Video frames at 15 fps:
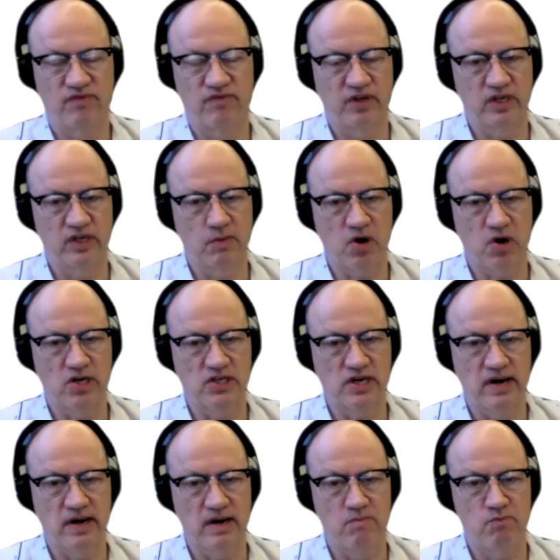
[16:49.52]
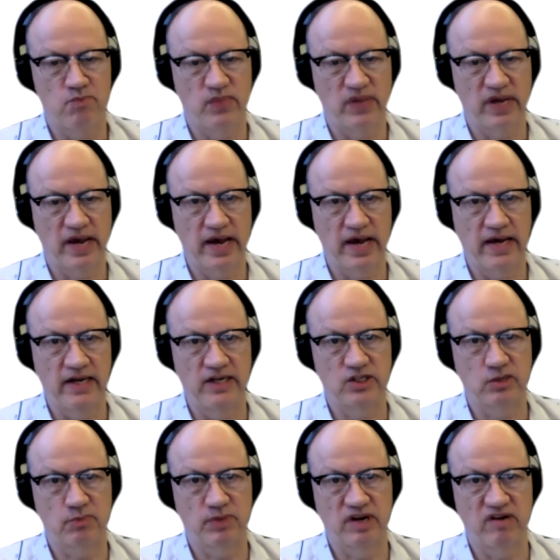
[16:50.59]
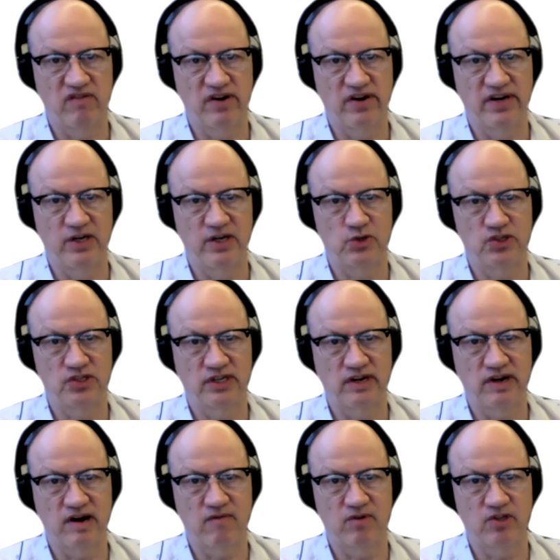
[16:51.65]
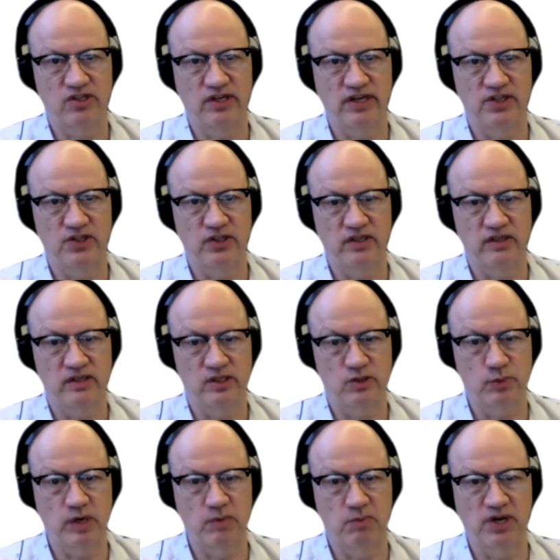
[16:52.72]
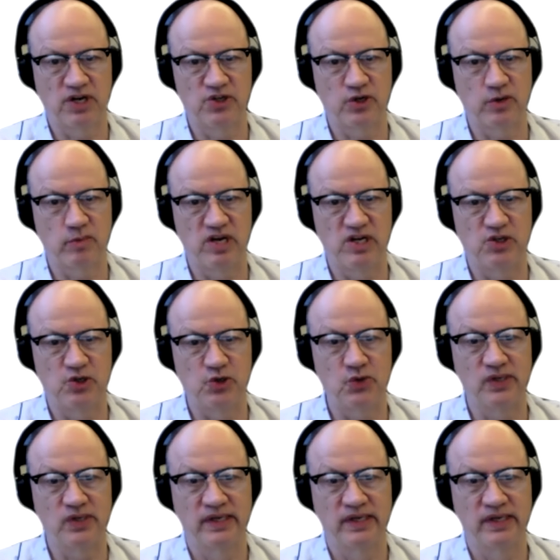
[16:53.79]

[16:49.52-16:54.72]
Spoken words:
filled up our time, and it's been a very interesting conversation. It's been a pleasure to meet you.